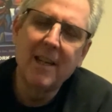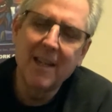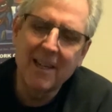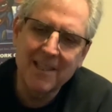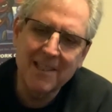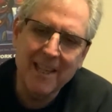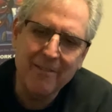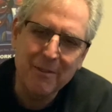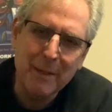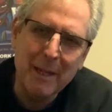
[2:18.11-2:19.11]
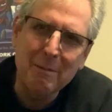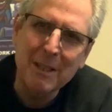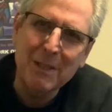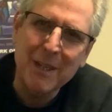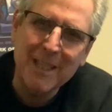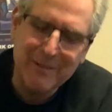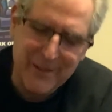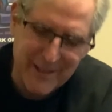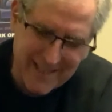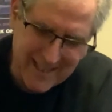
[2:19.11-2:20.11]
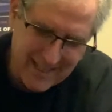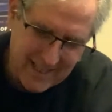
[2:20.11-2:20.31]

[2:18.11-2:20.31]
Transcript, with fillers: you just have to be able to dress for it.